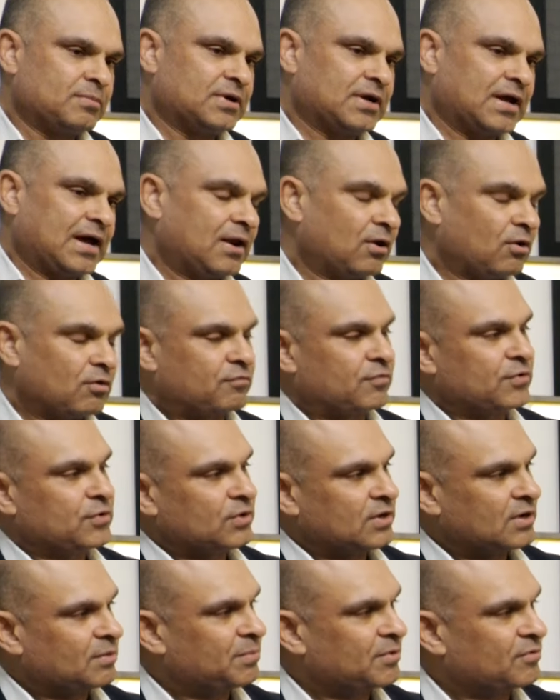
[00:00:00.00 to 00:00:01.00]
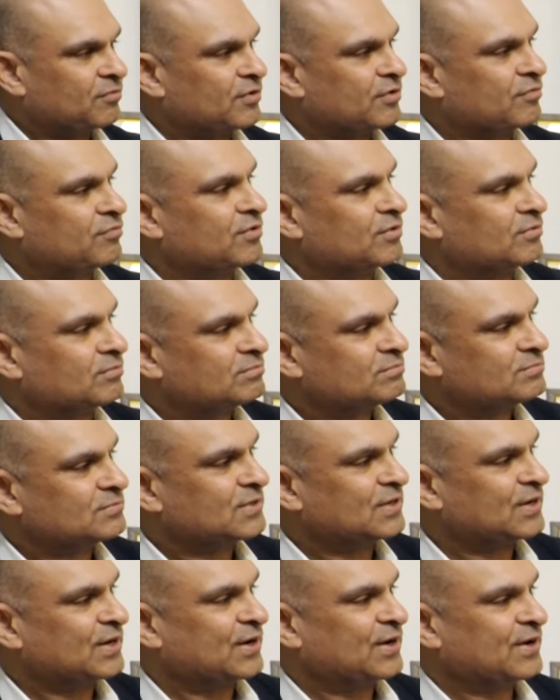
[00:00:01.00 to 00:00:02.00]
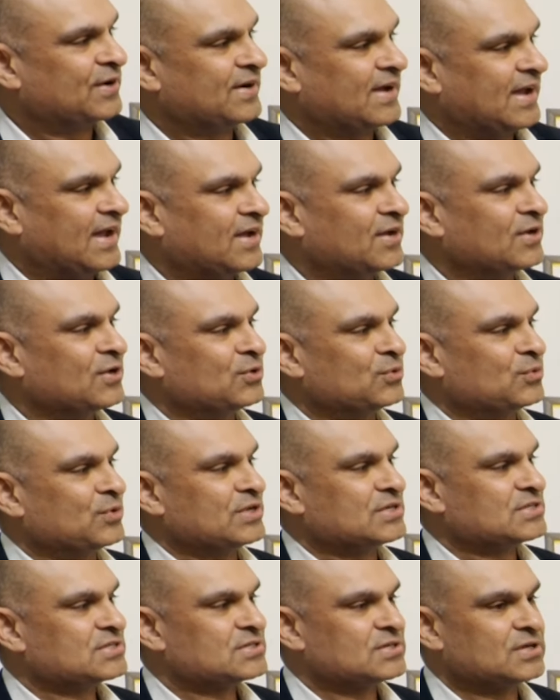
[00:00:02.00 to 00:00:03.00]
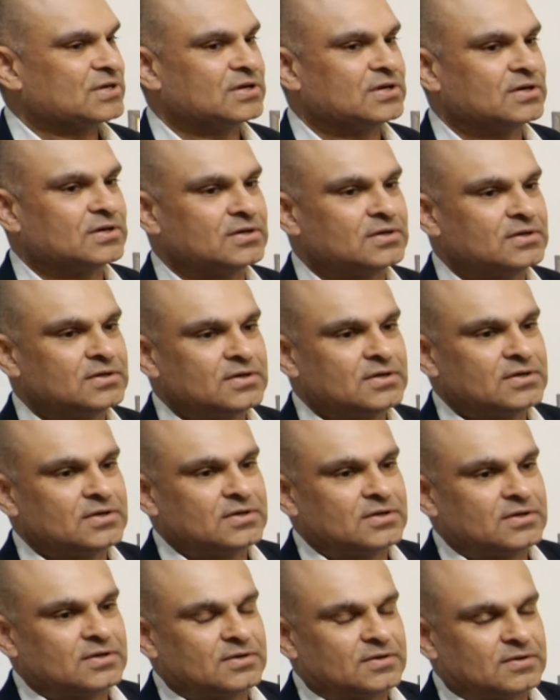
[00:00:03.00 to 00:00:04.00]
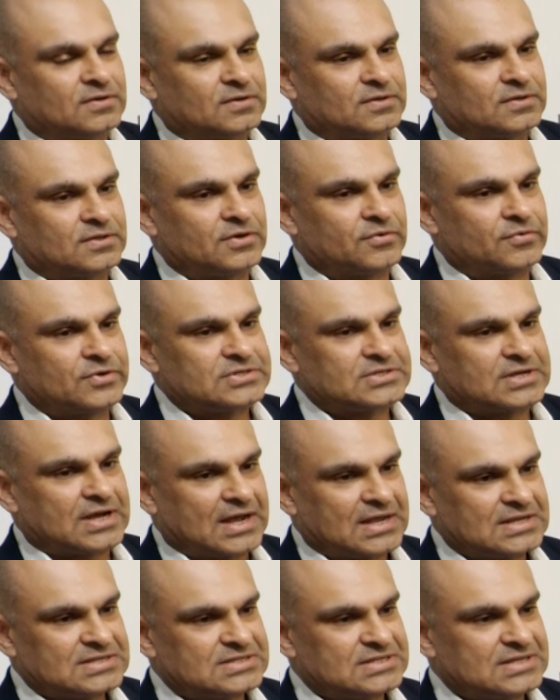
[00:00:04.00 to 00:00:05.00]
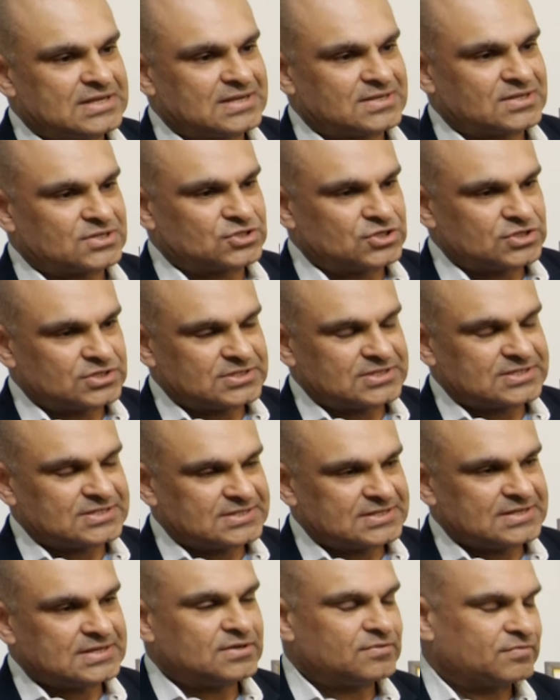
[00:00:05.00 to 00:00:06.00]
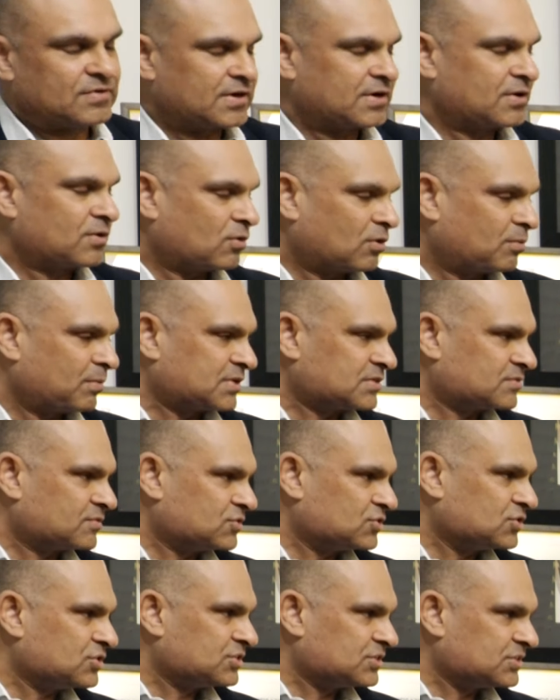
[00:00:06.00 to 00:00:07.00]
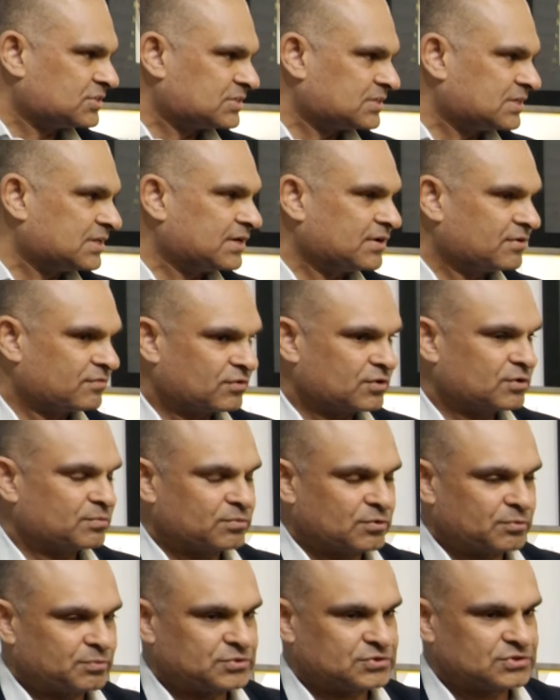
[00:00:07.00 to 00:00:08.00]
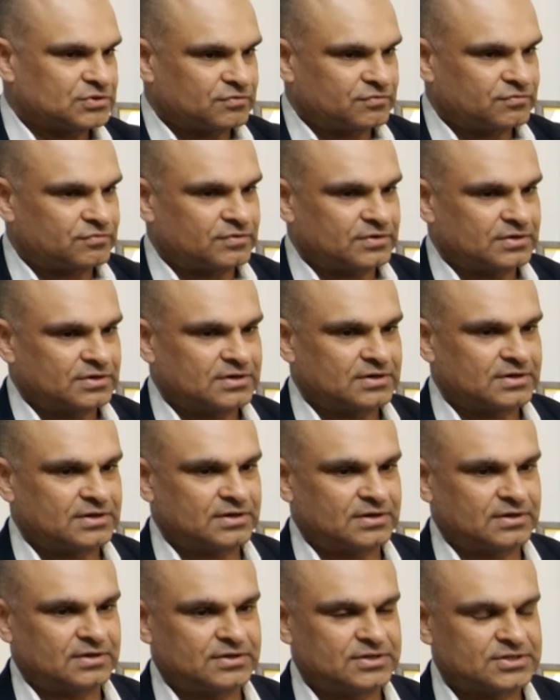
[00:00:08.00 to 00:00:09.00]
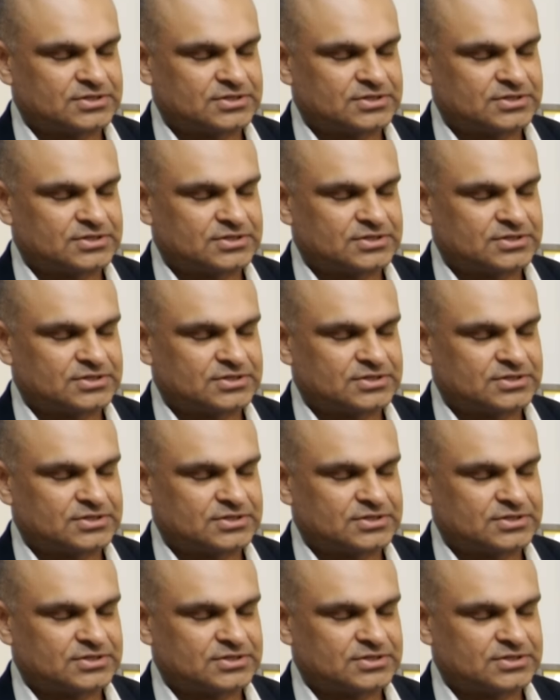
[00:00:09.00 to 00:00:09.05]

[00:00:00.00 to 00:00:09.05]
But I'll offer you a little bit of a different angle to this. The risk I see as a GCC, if I can call myself GCC leader for the purpose of